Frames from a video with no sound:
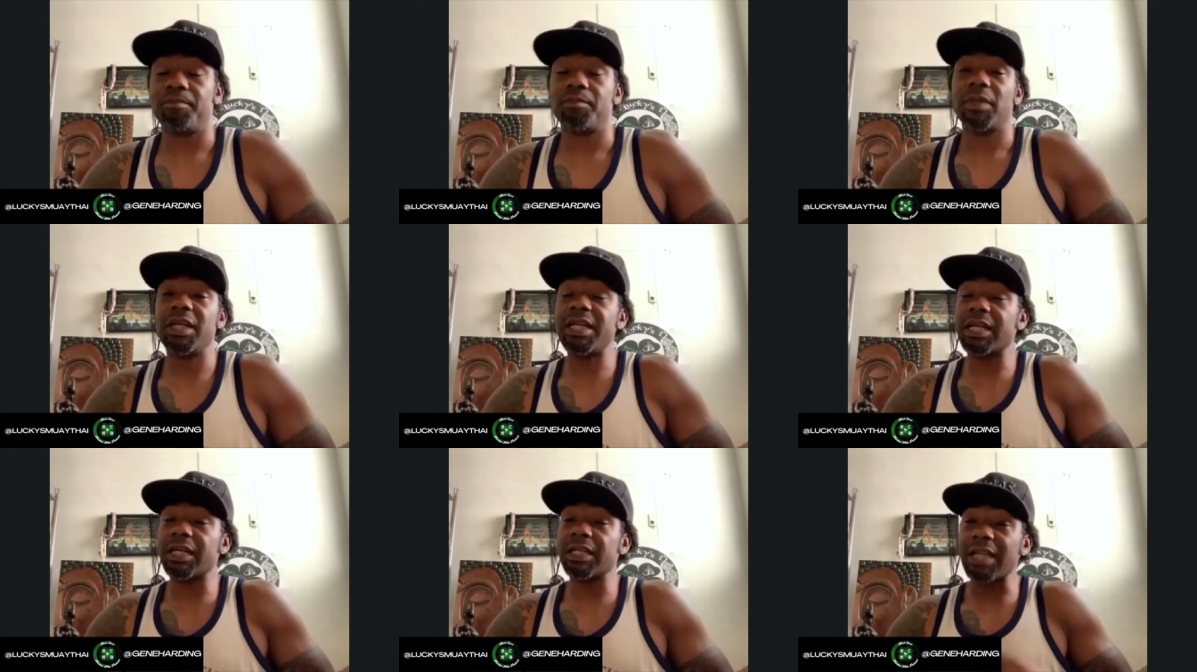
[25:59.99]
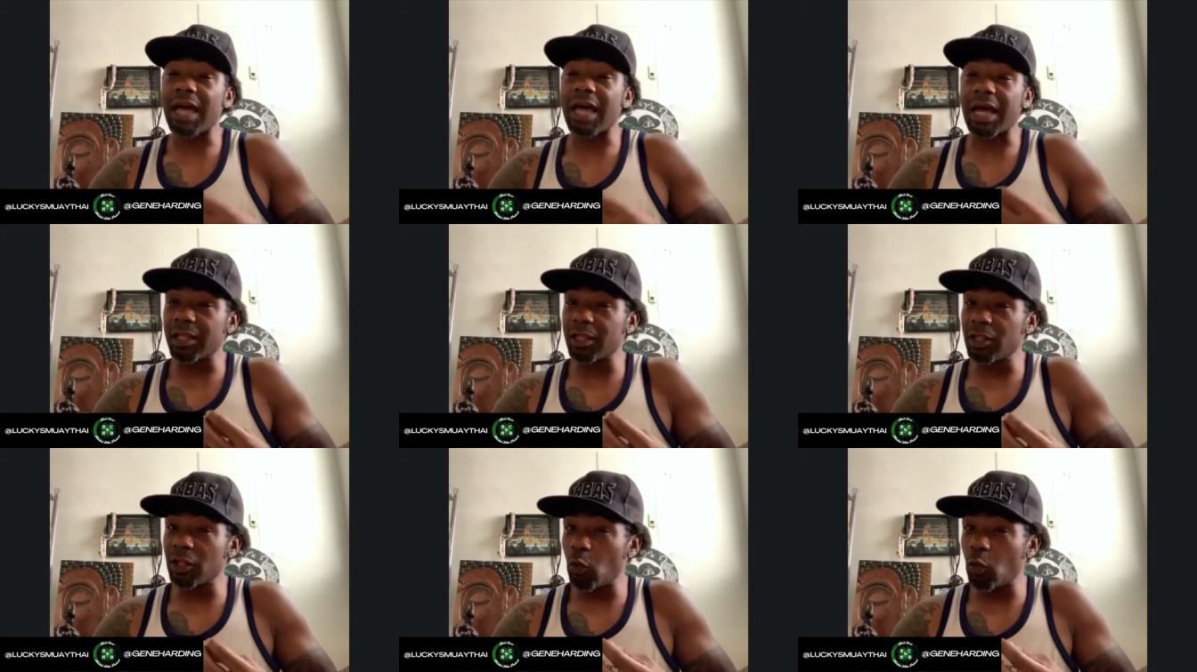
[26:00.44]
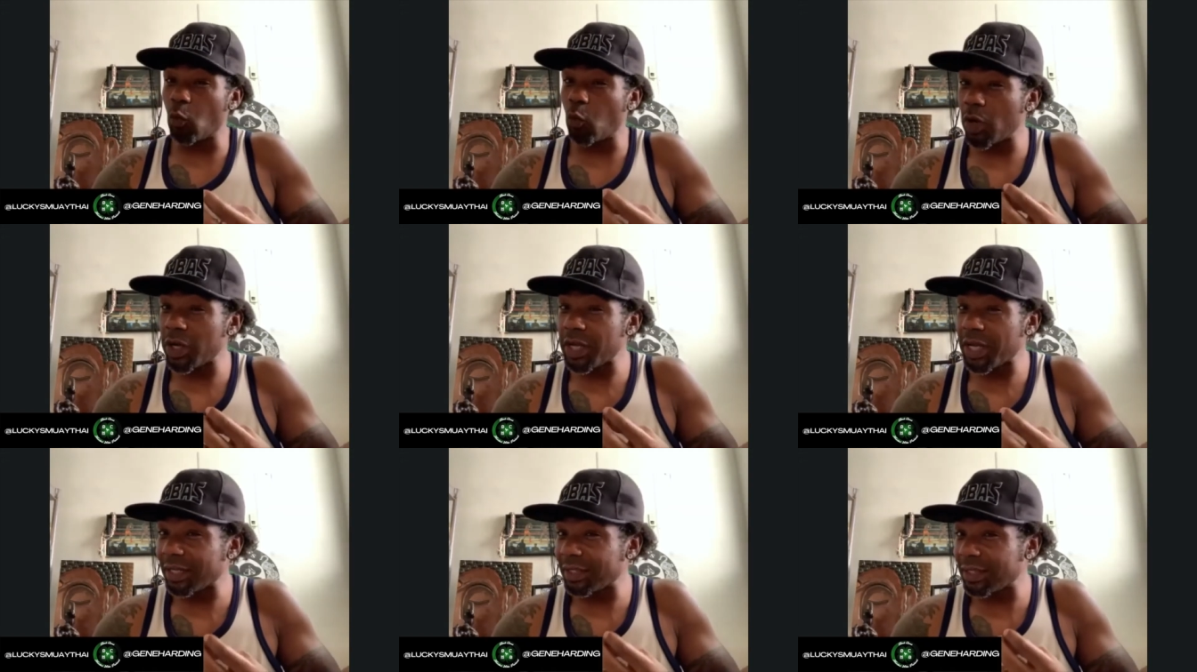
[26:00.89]
And he had a lot of little
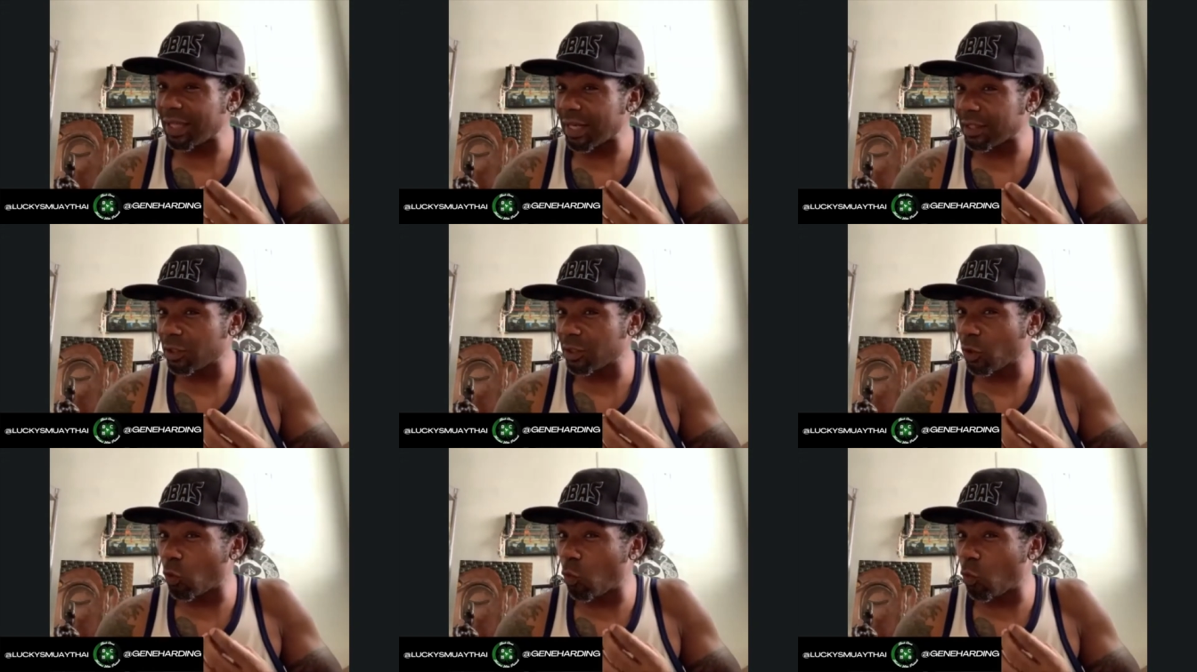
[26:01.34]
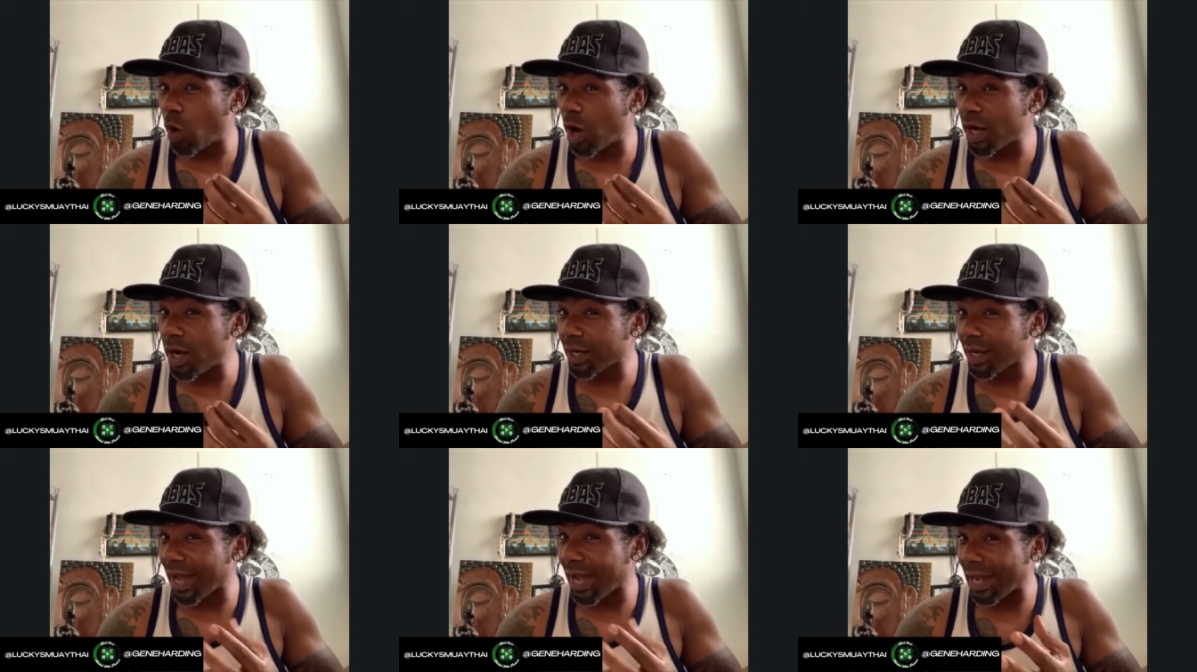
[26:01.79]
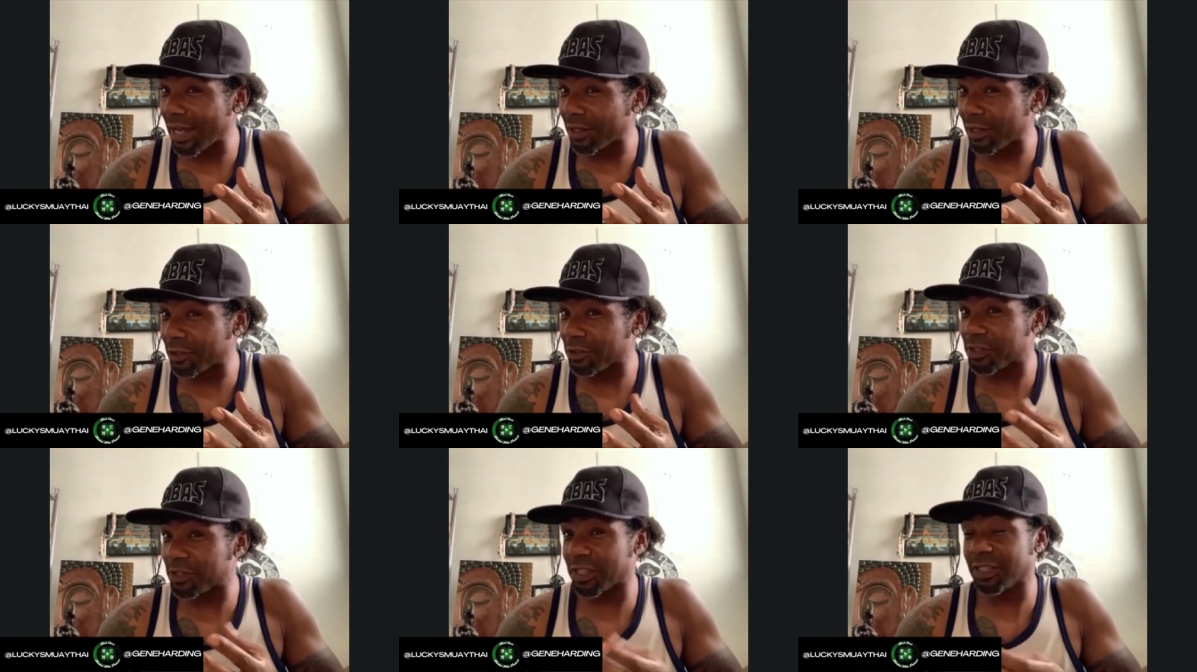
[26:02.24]

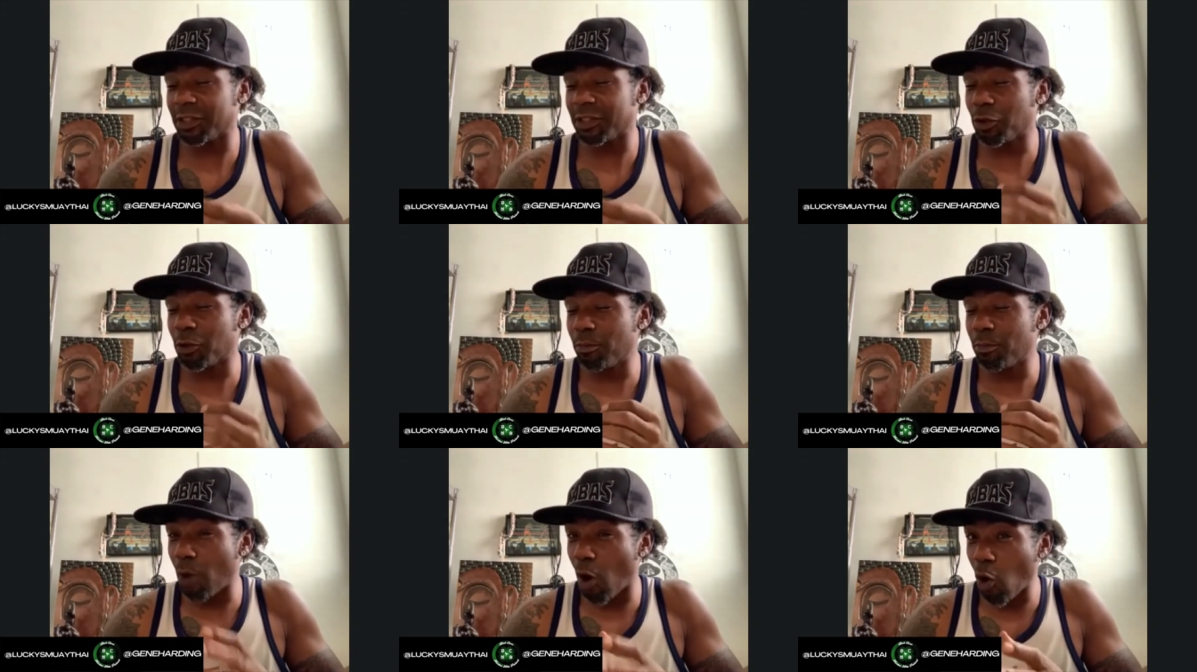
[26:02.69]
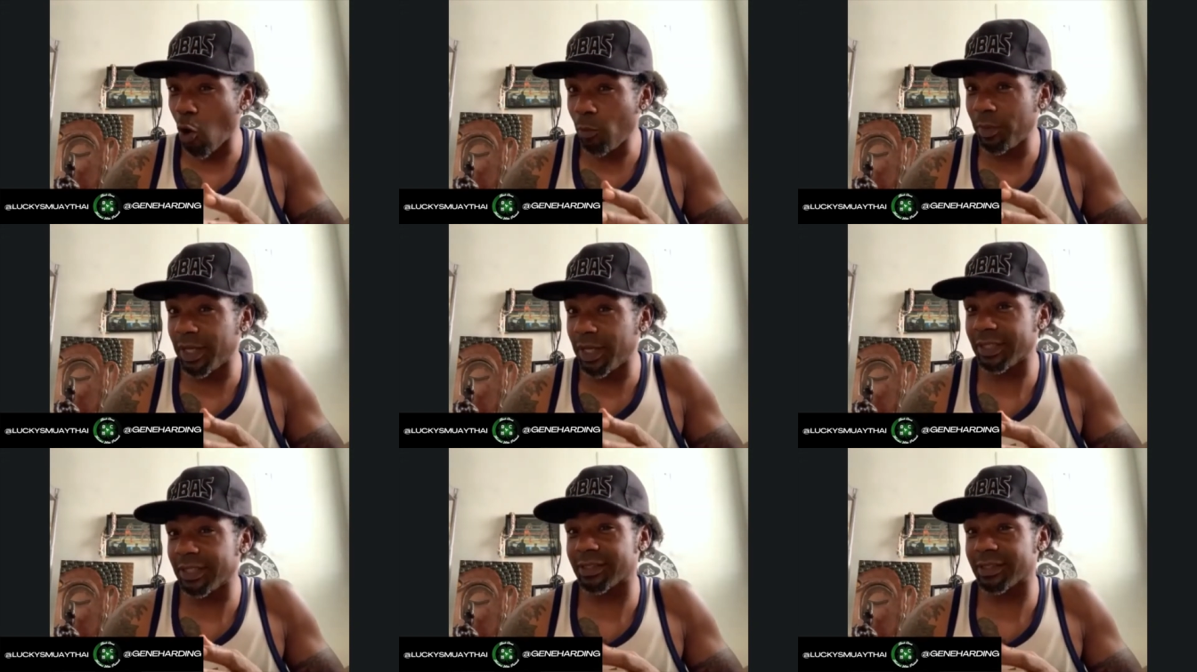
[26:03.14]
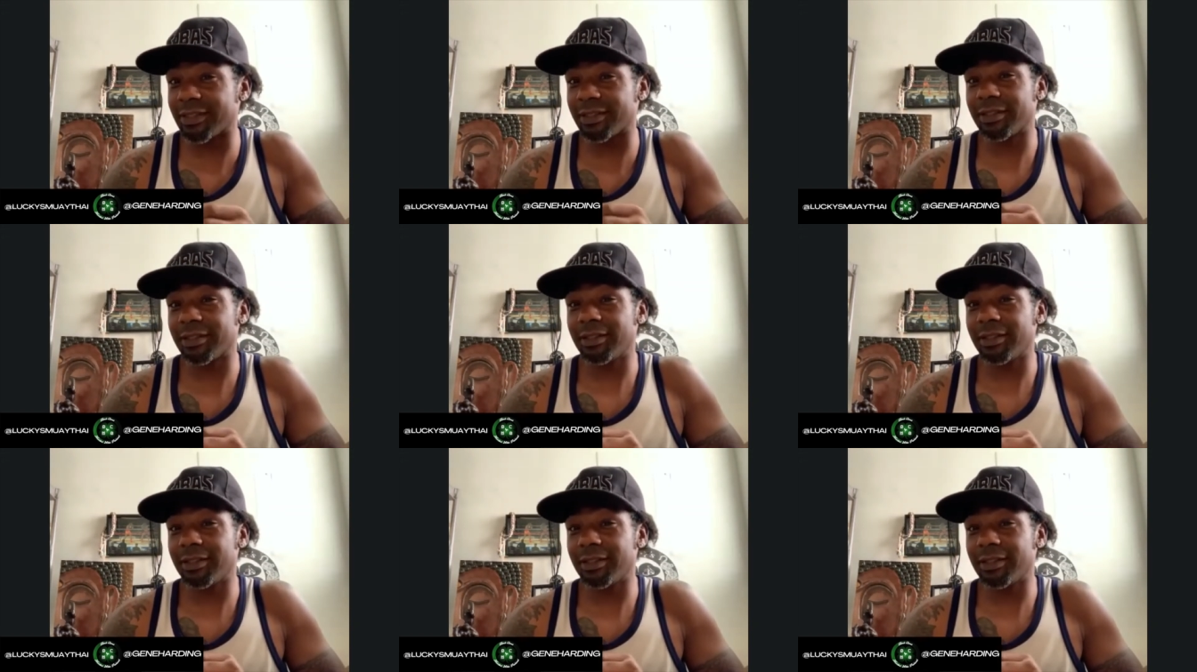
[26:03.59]
one-liners and little moments. Words.